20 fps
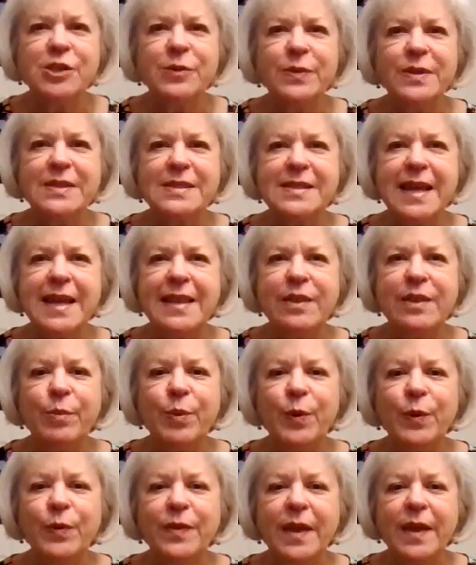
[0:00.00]
she was saying the
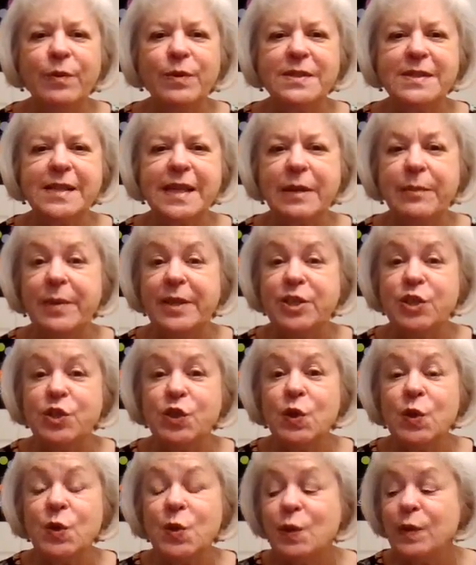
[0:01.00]
birthday was going to be
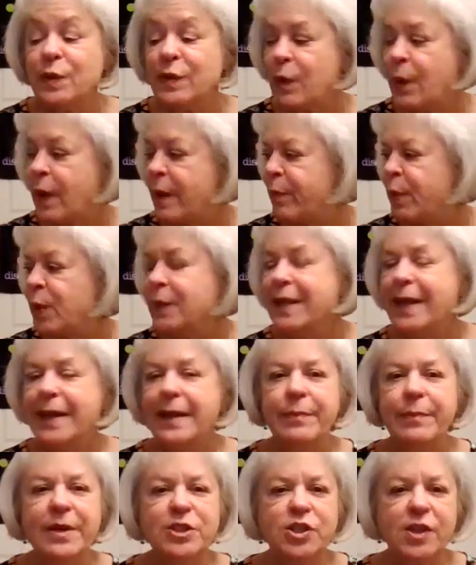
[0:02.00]
two. So I pulled out
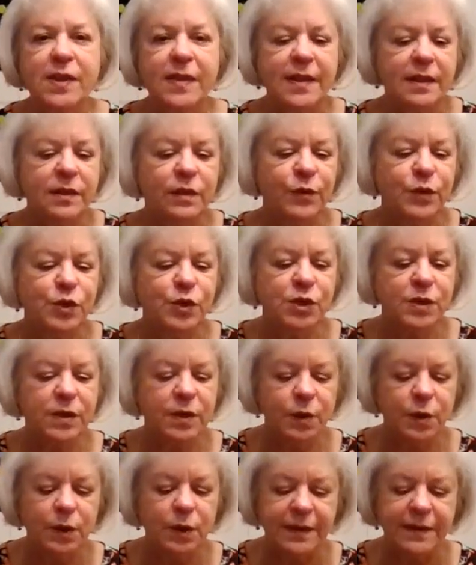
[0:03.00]
a bunch of things for two
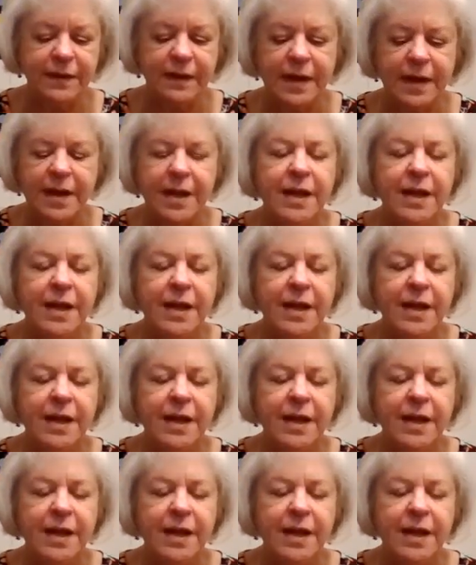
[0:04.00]
year olds.